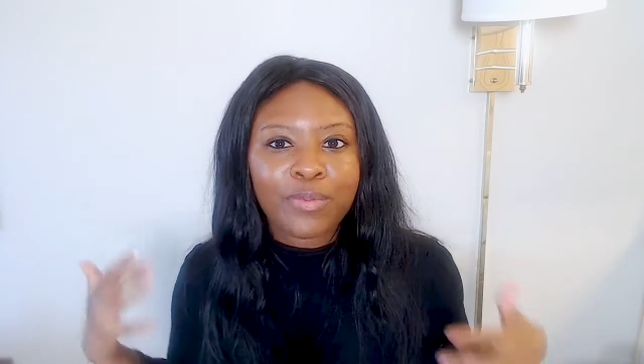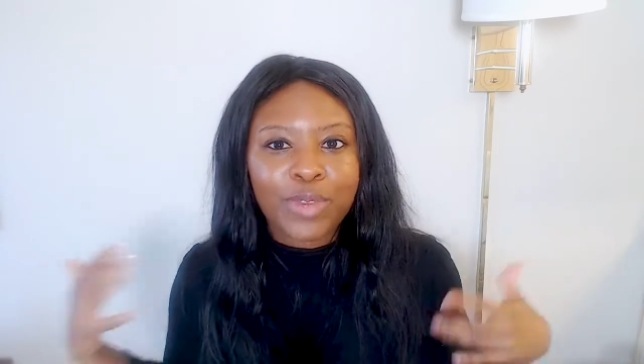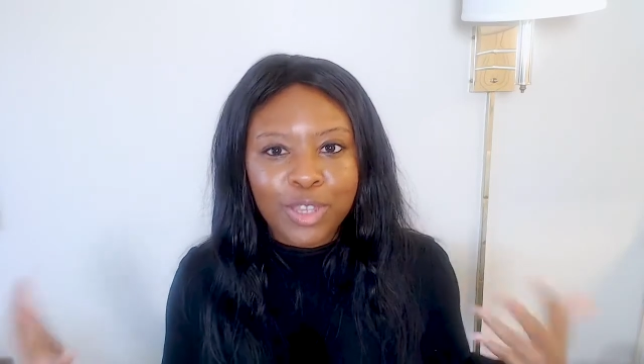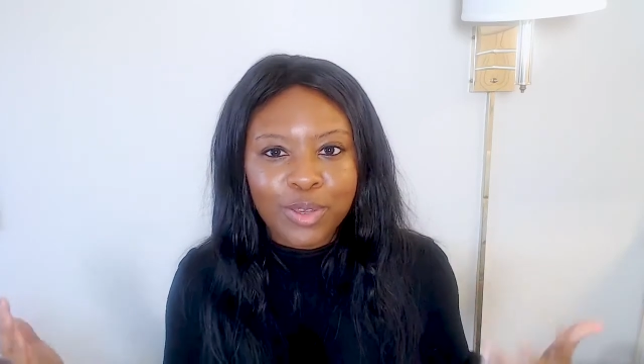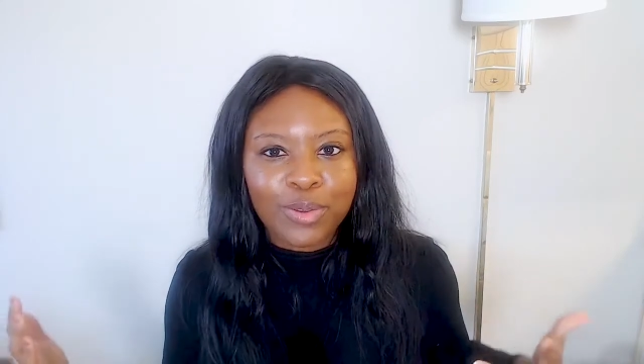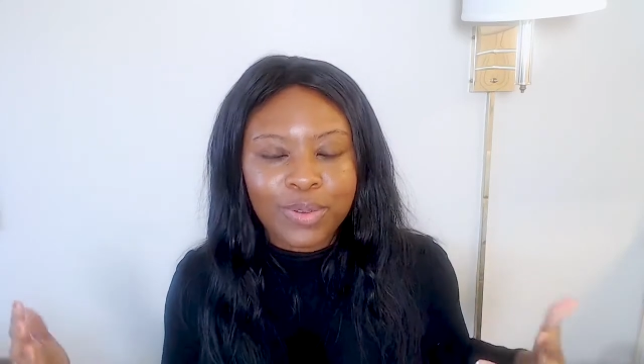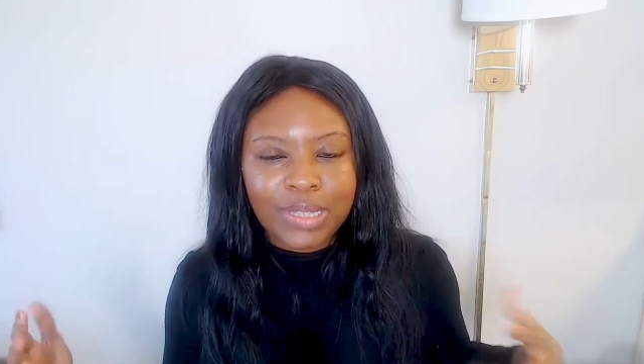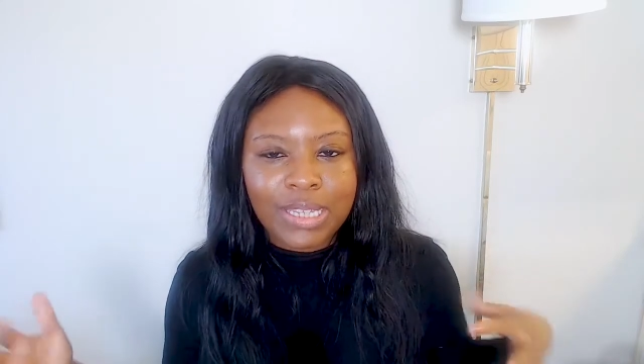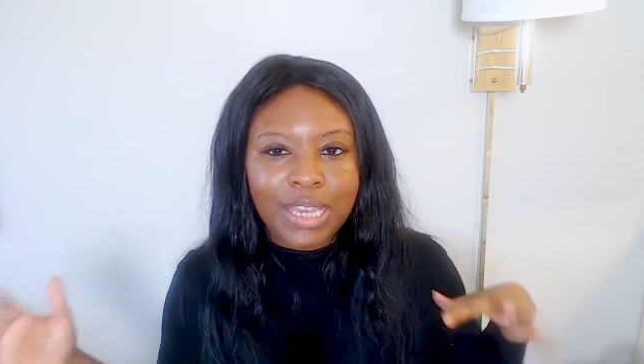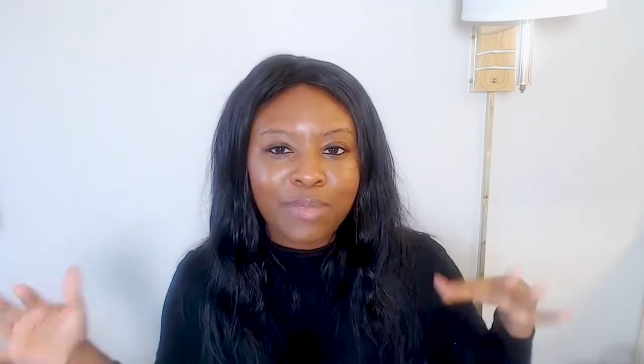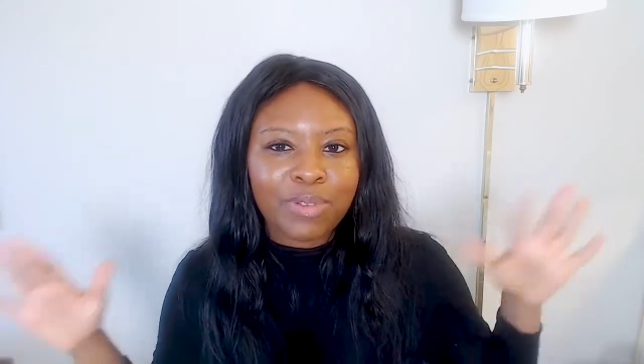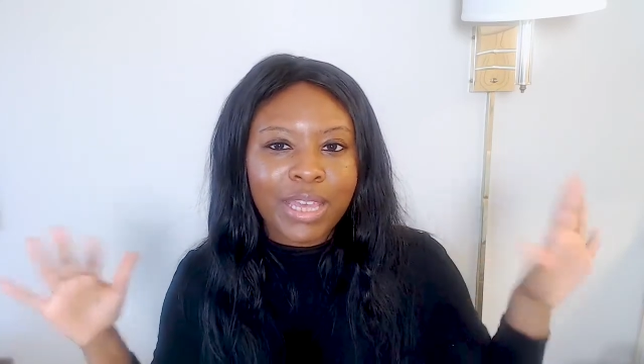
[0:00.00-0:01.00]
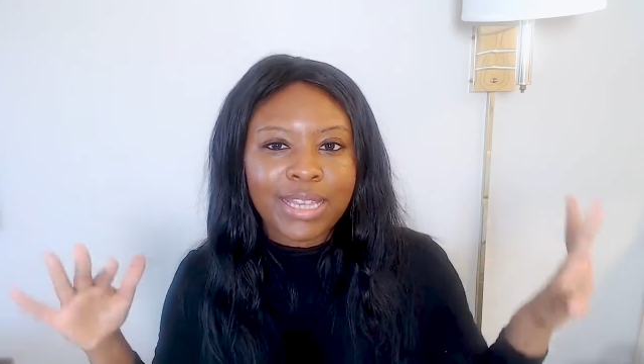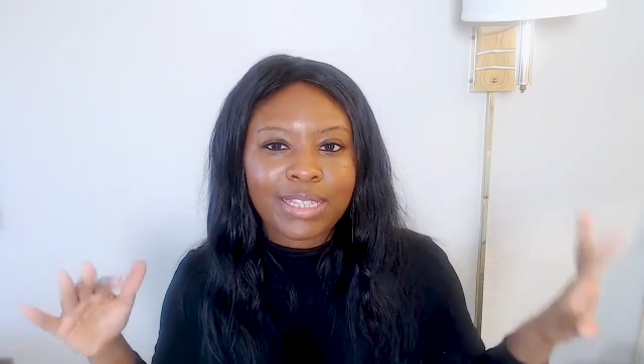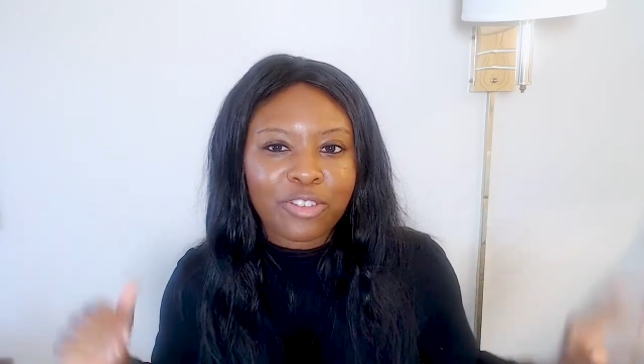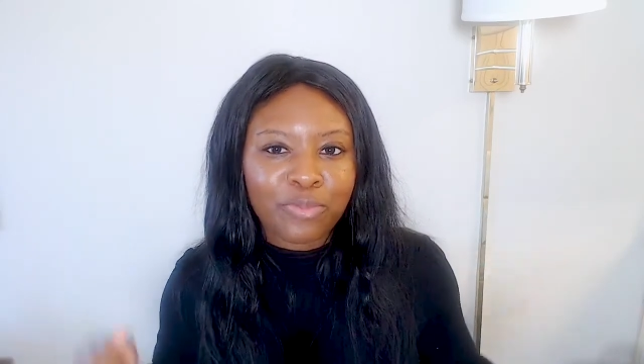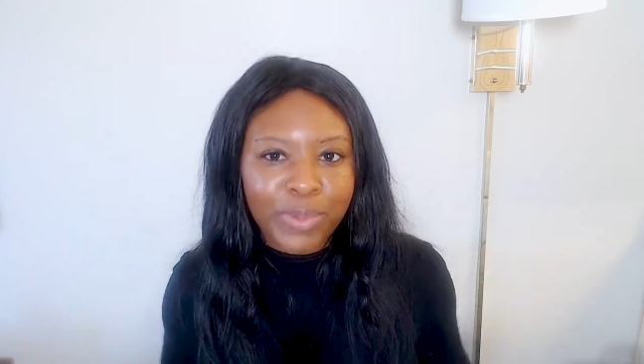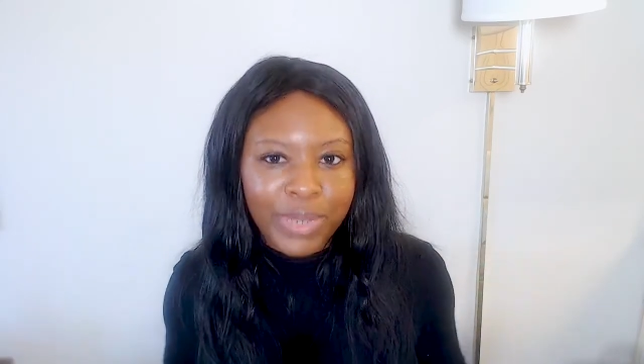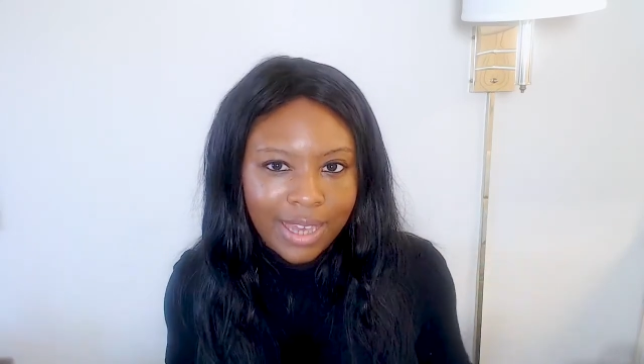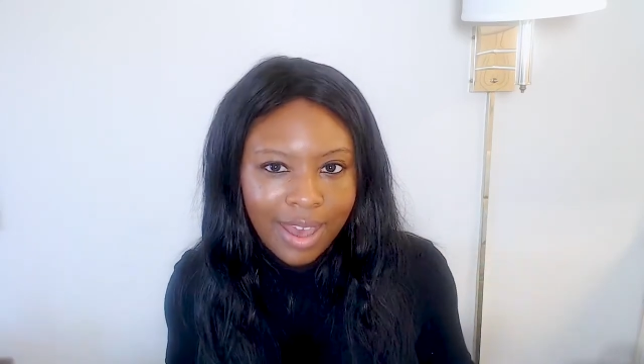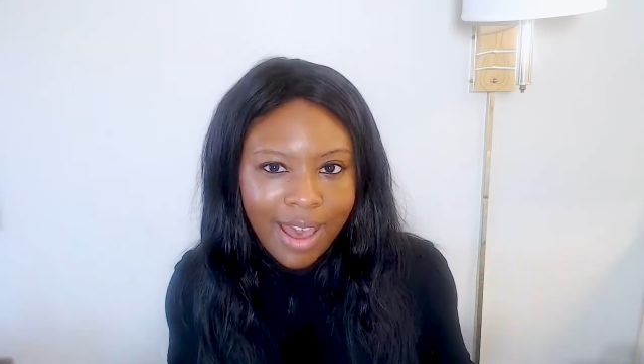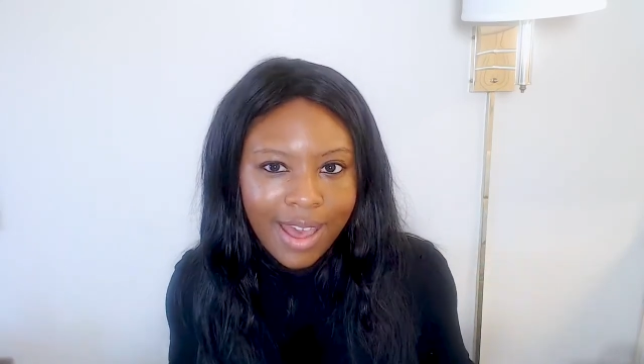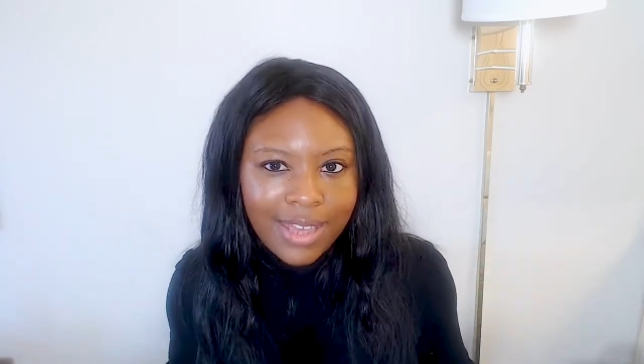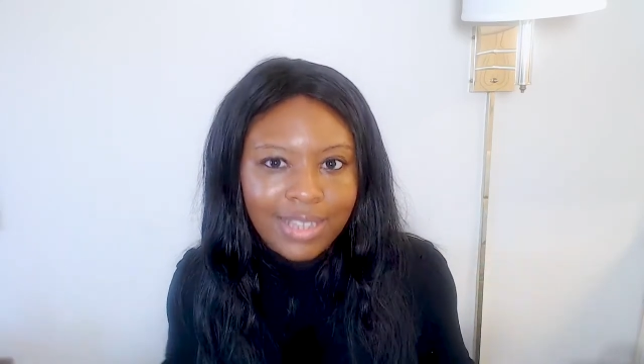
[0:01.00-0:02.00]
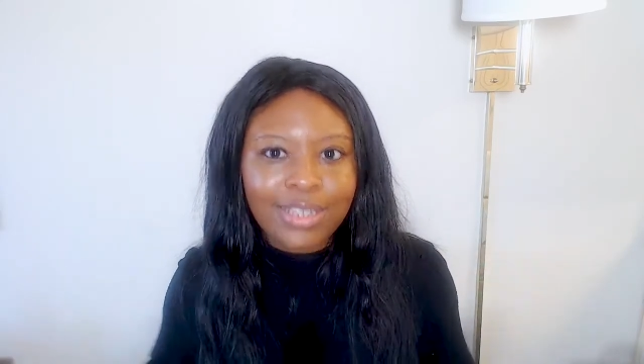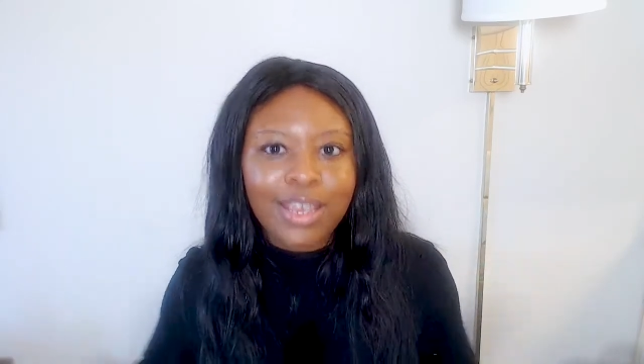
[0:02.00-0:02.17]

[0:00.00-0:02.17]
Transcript: be used in place of because.